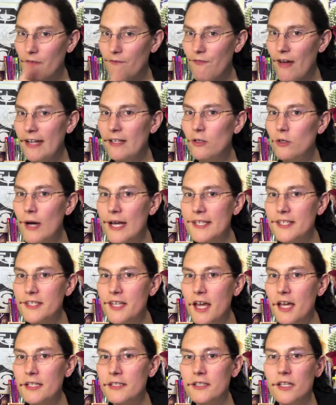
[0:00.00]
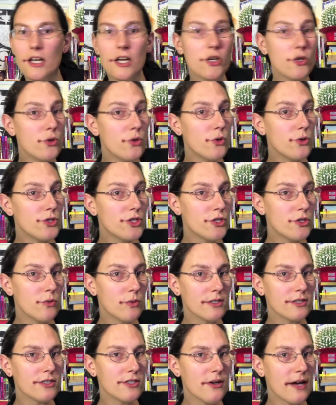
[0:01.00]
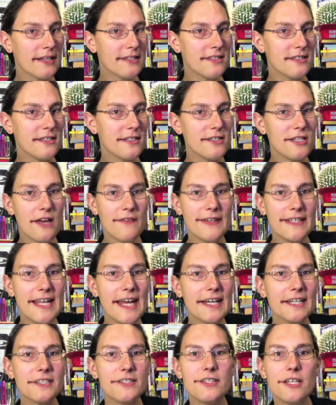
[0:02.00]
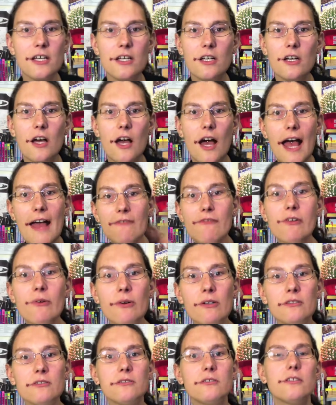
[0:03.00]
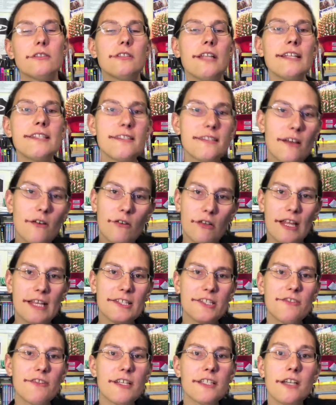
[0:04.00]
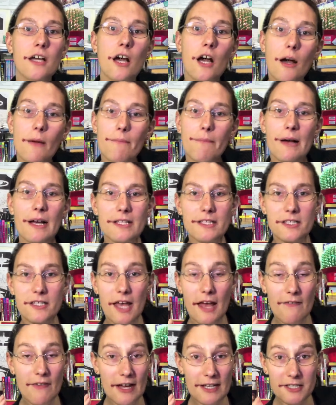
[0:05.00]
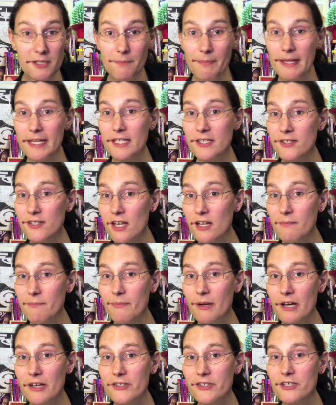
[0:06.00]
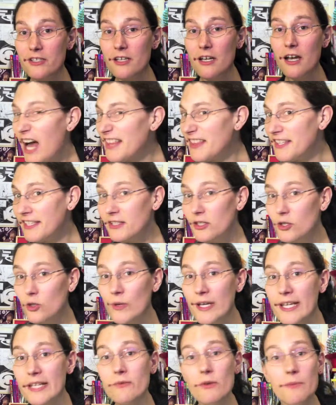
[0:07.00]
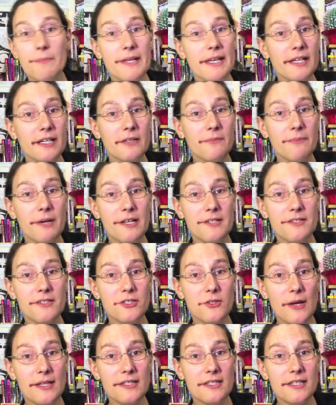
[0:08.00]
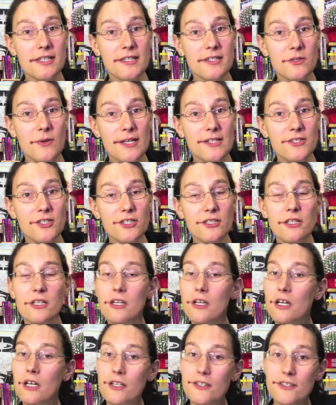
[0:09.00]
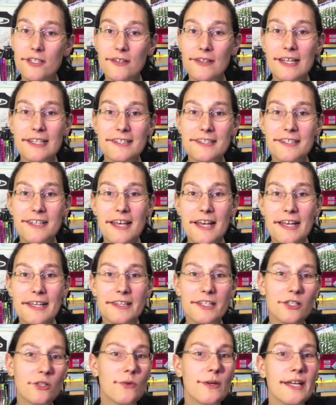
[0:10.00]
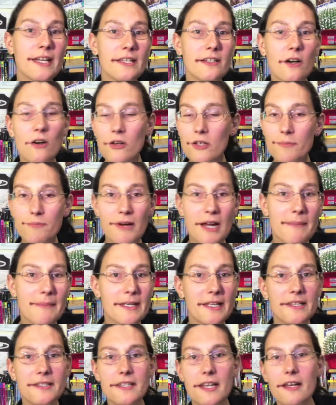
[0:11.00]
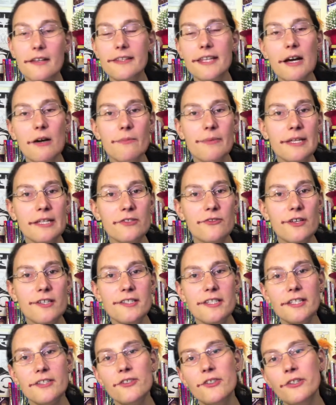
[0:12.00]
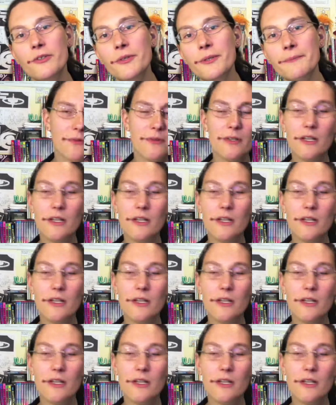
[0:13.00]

Final question. Who do you want to answer the survey next? Everyone. Let's all answer it. But if I had to pick a certain person, I think the Queen would be a good person to answer this question. So let's say the Queen or the Prime Minister. That would be interesting too.